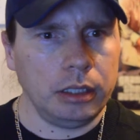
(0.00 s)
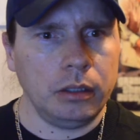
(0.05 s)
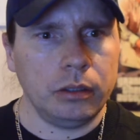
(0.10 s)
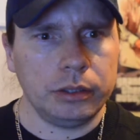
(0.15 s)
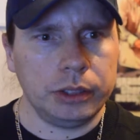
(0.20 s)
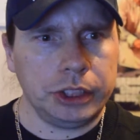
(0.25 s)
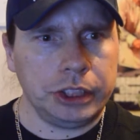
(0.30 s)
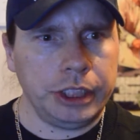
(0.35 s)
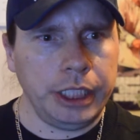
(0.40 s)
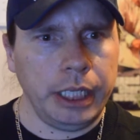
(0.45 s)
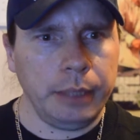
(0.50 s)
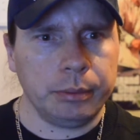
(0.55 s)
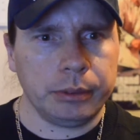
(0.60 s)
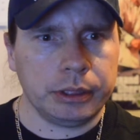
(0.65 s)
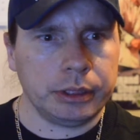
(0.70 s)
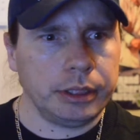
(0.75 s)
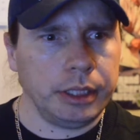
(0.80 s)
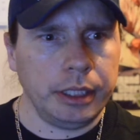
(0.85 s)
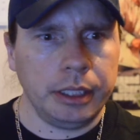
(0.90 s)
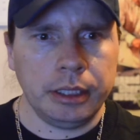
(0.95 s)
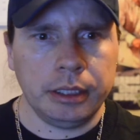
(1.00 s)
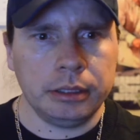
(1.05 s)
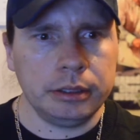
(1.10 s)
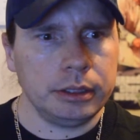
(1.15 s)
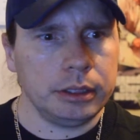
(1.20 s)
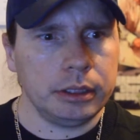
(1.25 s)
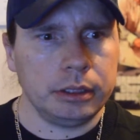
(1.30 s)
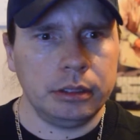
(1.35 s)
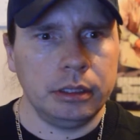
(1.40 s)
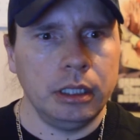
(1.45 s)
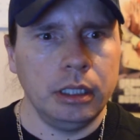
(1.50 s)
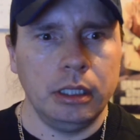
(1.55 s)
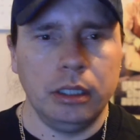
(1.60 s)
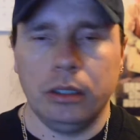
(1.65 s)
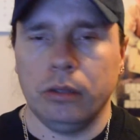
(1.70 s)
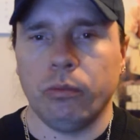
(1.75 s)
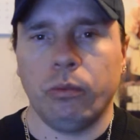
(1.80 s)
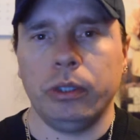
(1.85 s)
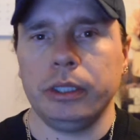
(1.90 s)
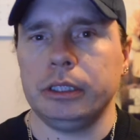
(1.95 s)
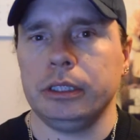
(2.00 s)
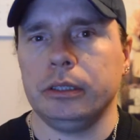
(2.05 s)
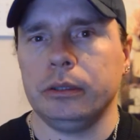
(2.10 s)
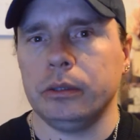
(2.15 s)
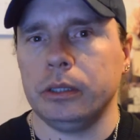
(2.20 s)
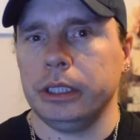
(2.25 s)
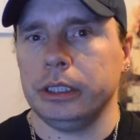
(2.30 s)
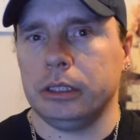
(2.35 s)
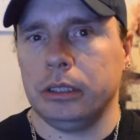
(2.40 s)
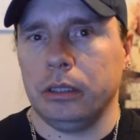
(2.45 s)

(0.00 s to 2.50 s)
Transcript: shapes things and wooden toys.